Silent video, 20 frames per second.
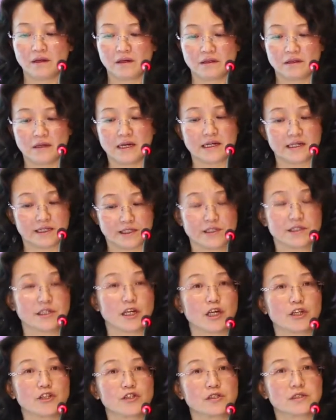Yes,
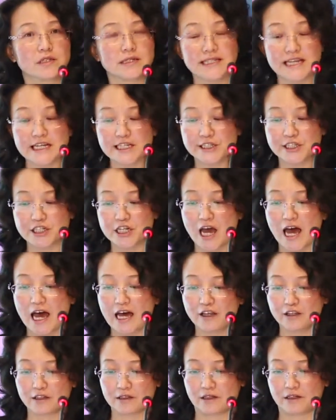in today's
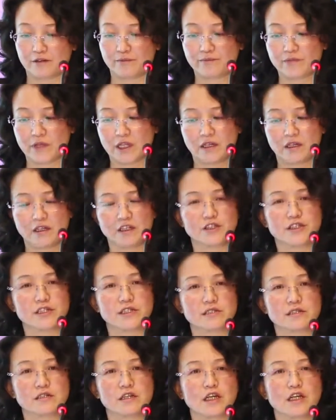China,
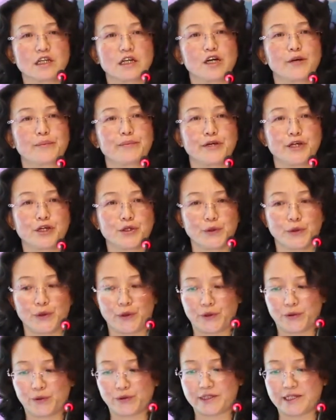it's in a
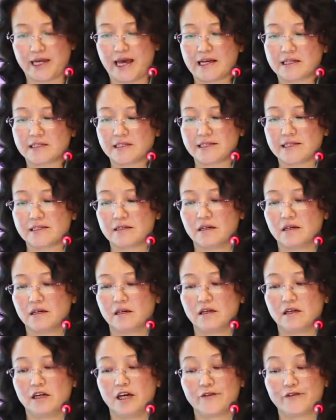period
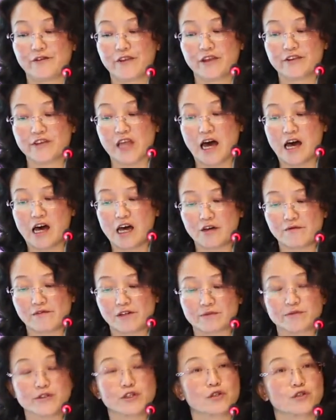of the time
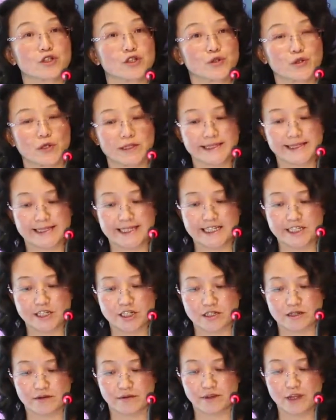of social
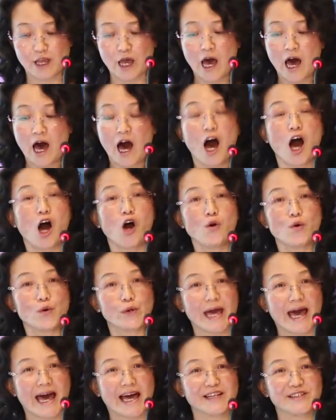transition. How
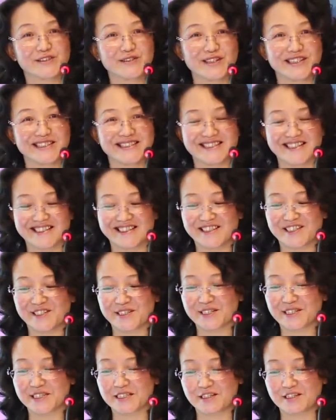can religions